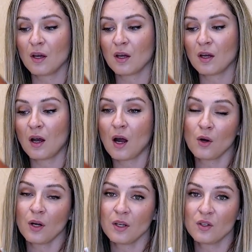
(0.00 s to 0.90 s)

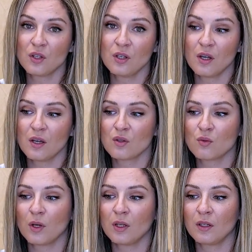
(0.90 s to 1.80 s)
our hygiene as
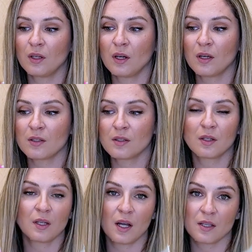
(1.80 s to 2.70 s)
well as the
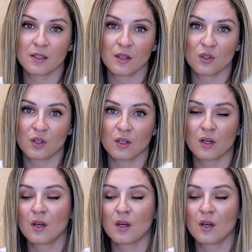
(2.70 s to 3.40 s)
client's hygiene.